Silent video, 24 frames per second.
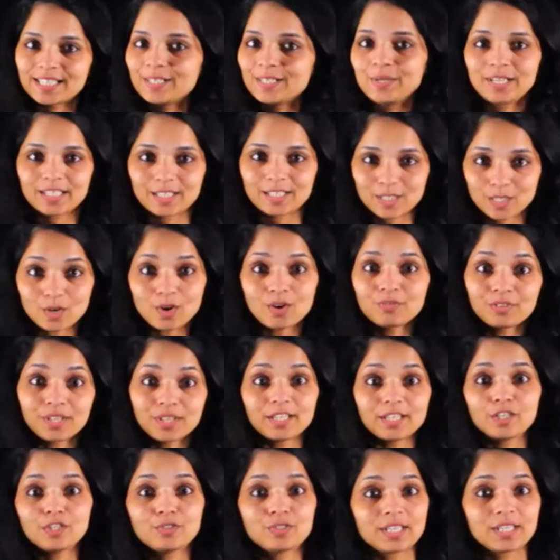You can solve
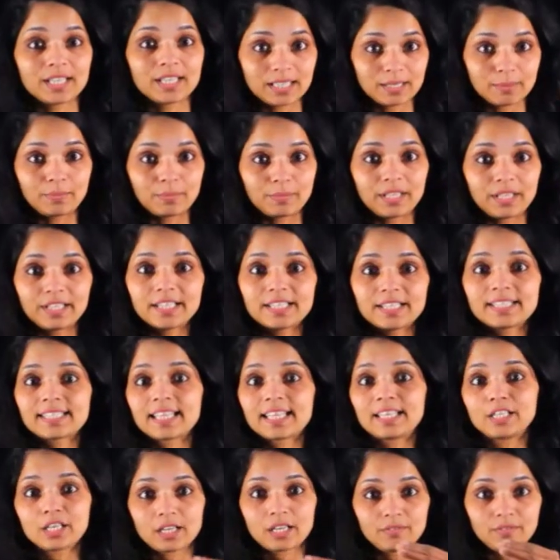that using the methods
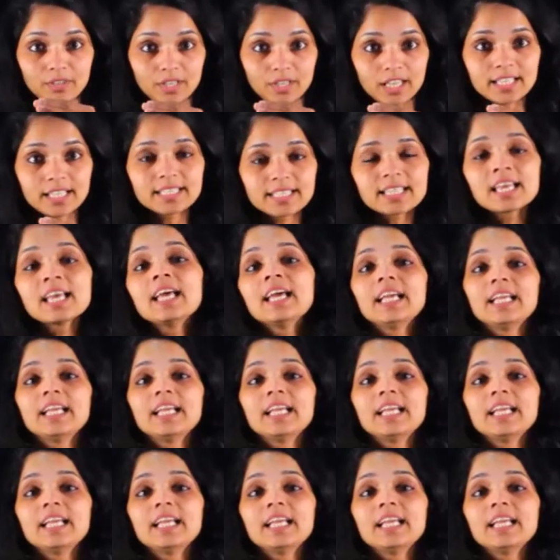that you have learned